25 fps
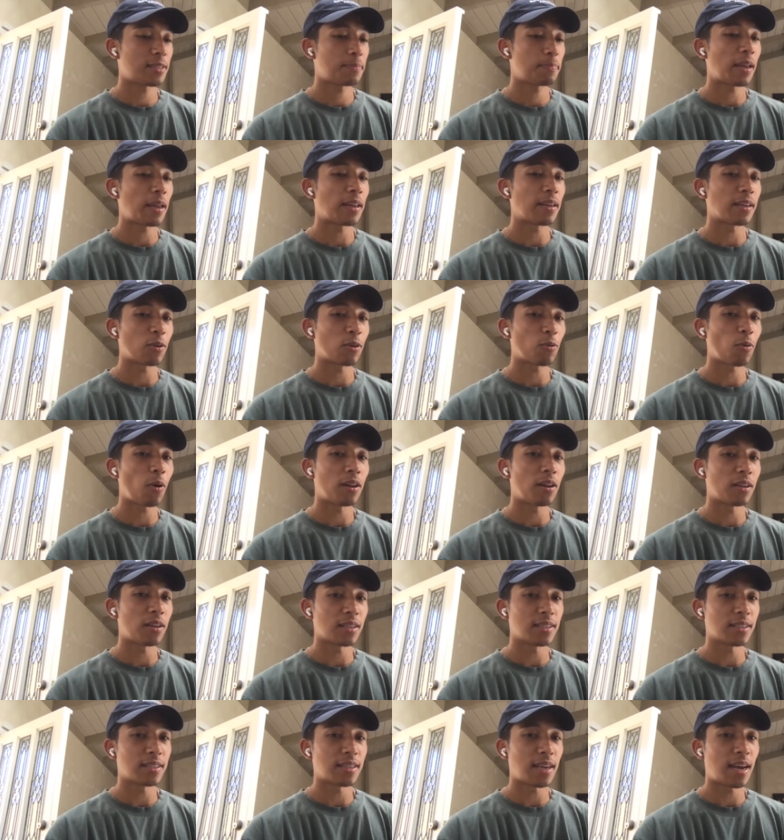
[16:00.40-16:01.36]
spending
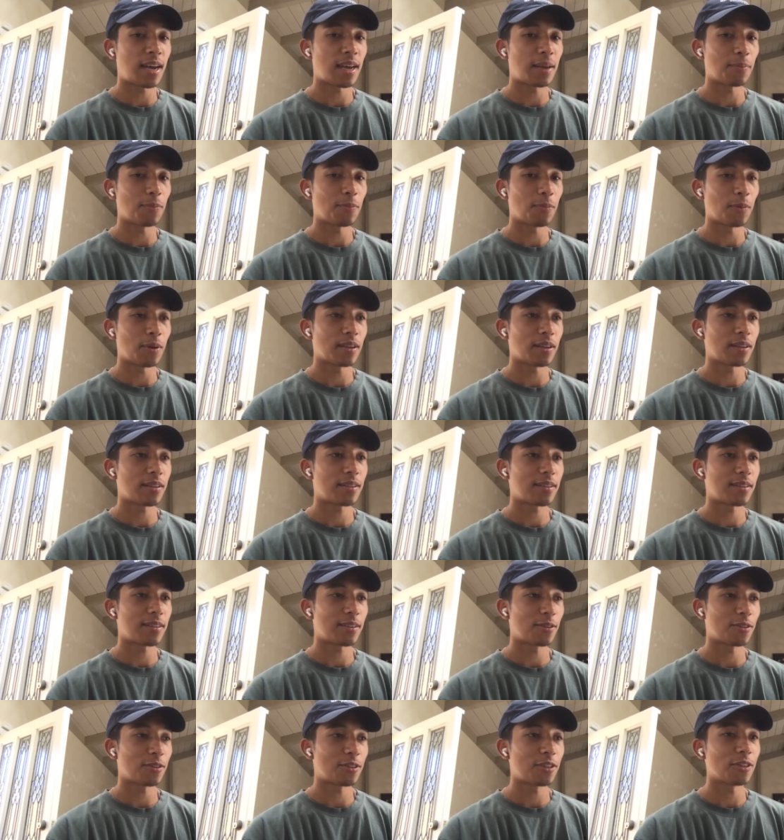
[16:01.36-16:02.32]
quality time with
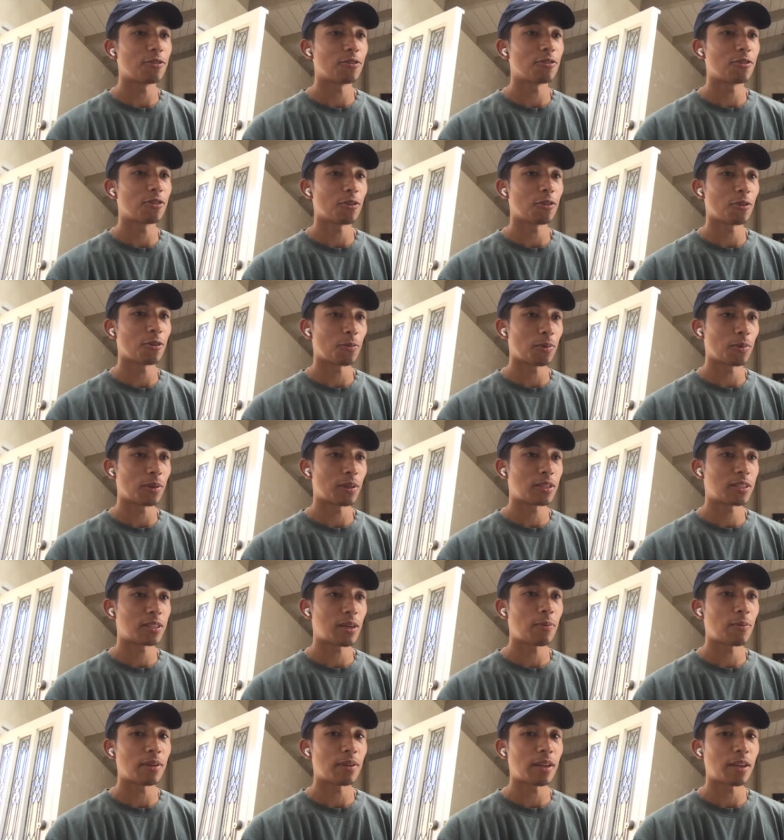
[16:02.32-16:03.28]
your children or with
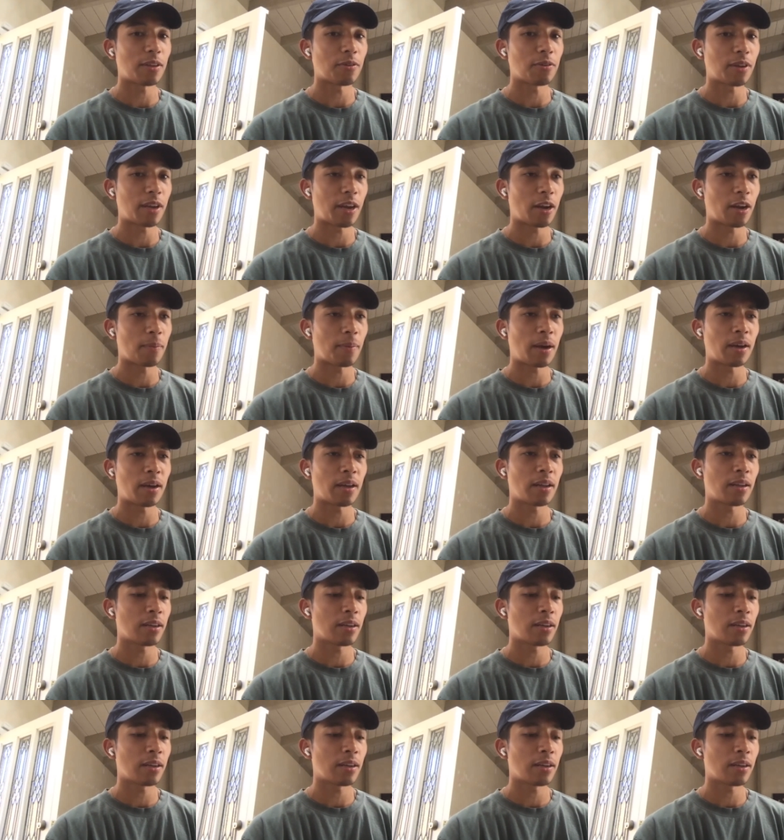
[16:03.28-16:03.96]
someone that you care about.